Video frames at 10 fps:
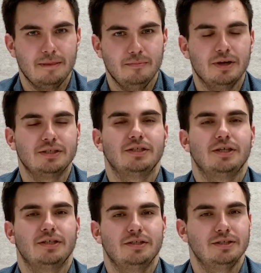But
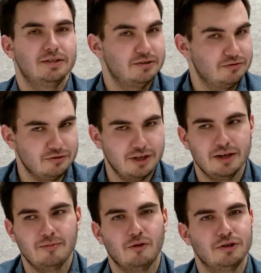it's
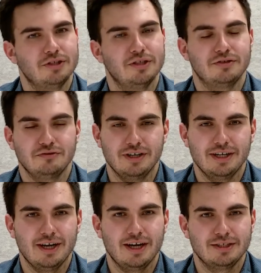really modern and
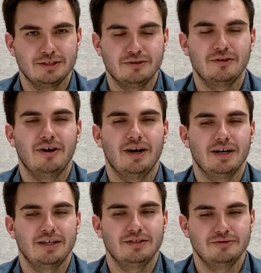really nice, so
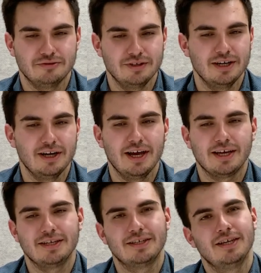I do really
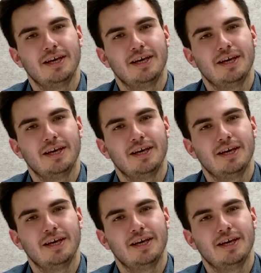like it.